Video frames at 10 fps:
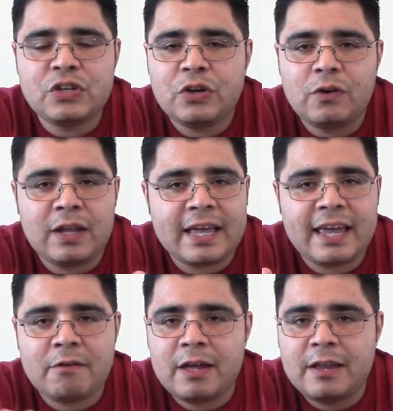You know, like
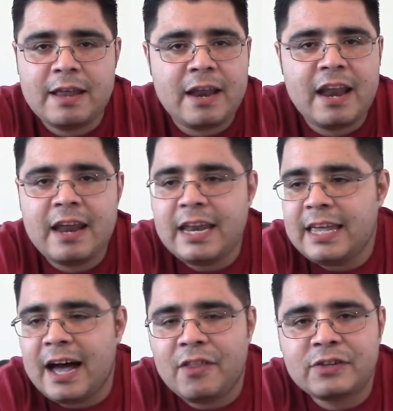every in, in
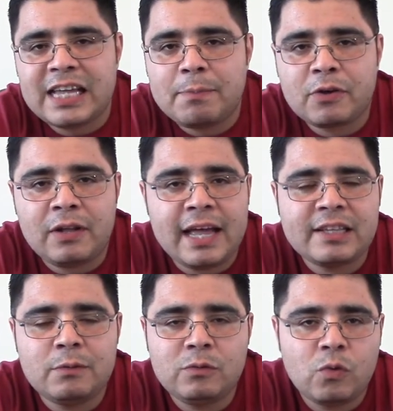any other type of
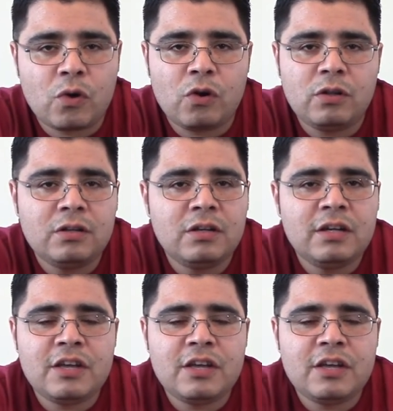collectible world,